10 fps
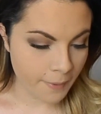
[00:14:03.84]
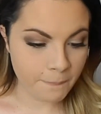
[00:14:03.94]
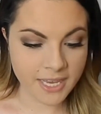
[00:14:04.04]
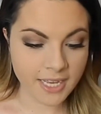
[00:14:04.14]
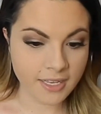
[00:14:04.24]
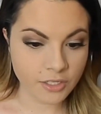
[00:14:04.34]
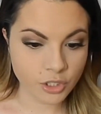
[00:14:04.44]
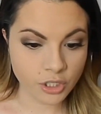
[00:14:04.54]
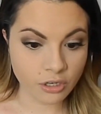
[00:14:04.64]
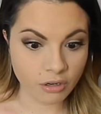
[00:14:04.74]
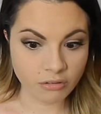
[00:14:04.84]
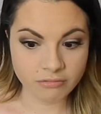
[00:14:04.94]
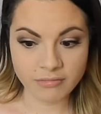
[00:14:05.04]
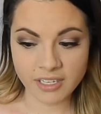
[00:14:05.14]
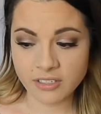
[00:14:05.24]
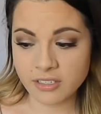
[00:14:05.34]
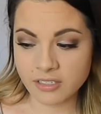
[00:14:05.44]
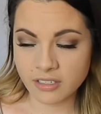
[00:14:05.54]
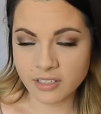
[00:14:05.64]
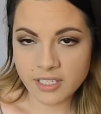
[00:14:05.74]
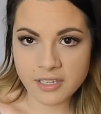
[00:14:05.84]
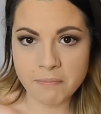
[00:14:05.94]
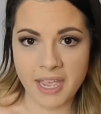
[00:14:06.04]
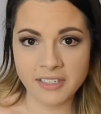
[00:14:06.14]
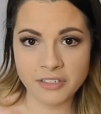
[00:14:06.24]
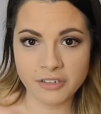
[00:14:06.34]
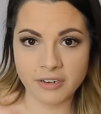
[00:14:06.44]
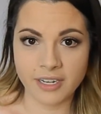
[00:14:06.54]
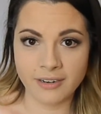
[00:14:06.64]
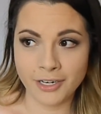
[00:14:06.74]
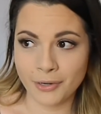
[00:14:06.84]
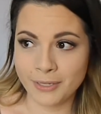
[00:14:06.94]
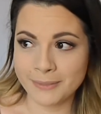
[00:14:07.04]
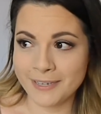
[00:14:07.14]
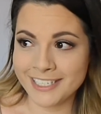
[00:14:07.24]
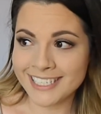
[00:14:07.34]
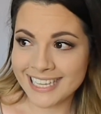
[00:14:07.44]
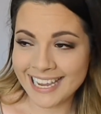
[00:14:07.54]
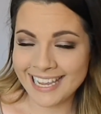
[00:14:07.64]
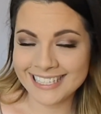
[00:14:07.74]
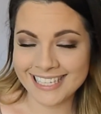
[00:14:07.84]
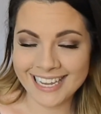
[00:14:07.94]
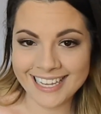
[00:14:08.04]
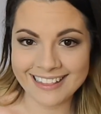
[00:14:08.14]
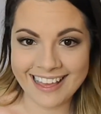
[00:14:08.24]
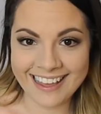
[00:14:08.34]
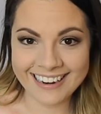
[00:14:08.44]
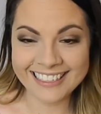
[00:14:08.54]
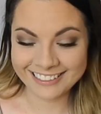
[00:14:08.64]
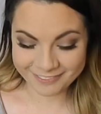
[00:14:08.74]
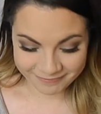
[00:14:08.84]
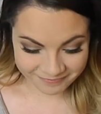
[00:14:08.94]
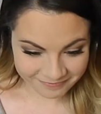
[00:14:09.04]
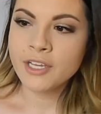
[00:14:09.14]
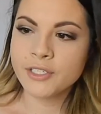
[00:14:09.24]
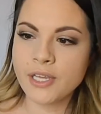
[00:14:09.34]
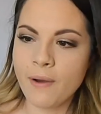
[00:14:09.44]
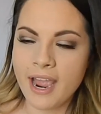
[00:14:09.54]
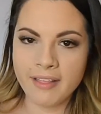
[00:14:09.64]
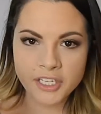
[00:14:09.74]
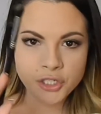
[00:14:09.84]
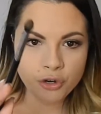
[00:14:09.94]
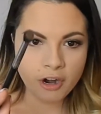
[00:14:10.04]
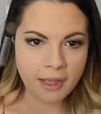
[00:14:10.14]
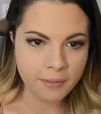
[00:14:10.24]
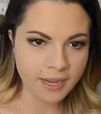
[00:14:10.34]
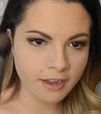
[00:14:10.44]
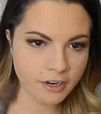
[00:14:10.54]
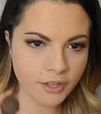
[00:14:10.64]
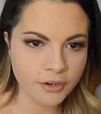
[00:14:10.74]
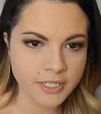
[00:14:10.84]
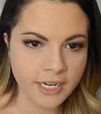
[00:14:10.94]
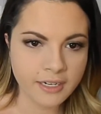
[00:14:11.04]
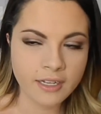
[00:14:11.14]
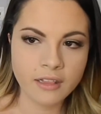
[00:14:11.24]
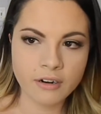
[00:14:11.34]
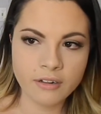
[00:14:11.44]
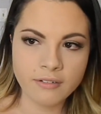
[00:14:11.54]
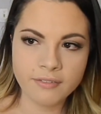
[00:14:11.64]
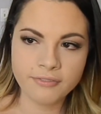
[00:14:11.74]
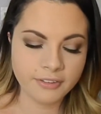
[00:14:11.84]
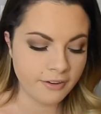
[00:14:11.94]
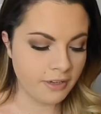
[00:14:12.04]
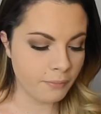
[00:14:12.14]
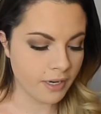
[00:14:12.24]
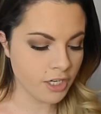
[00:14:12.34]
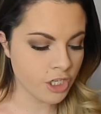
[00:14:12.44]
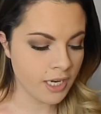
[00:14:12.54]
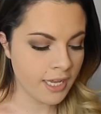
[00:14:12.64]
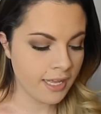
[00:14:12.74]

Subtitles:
because, you know, I just don't need to master it, you know, as much as I hate saying that. So I like to grab like another tiny little fluffy brush,